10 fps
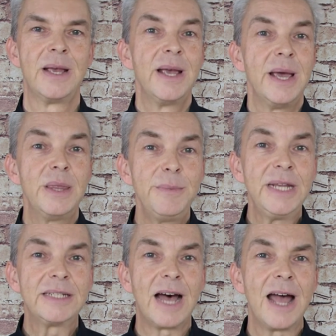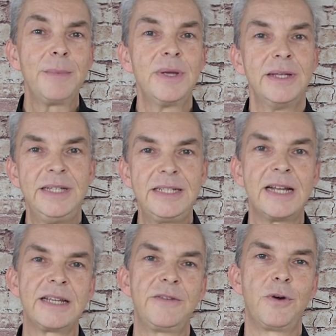In the meantime,
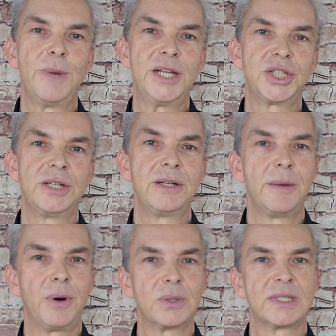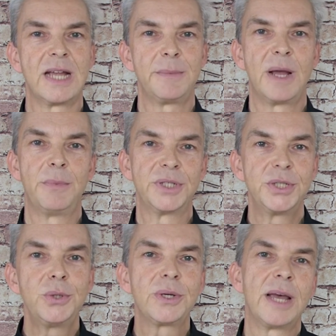detailed information about step number
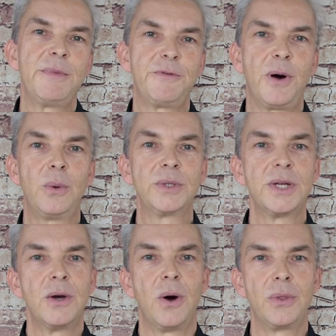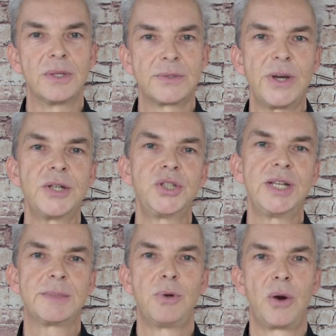2 can be found on the Strategy
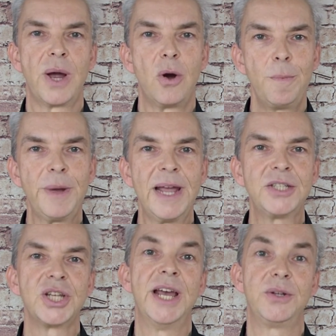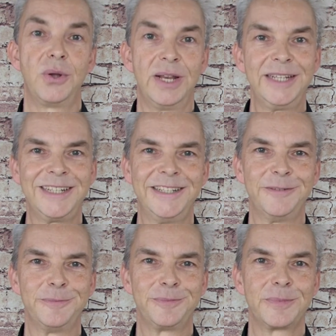Explorer homepage and on LinkedIn.
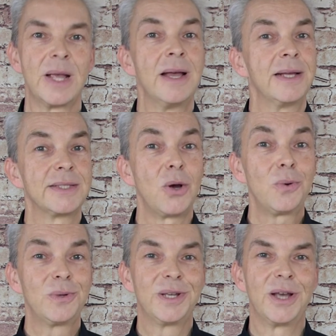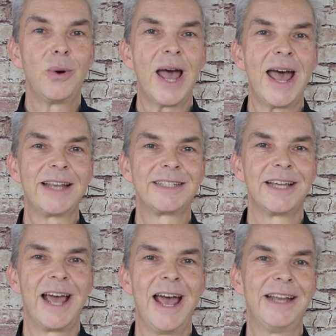So go ahead
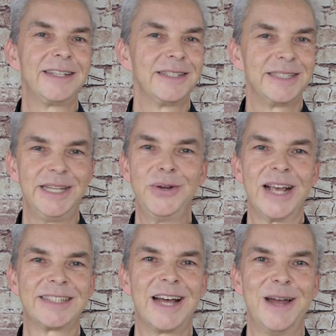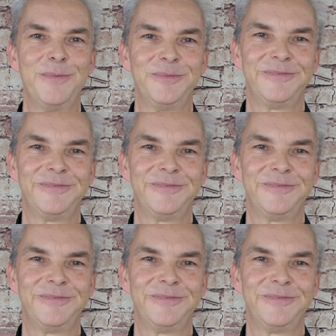and see you next time.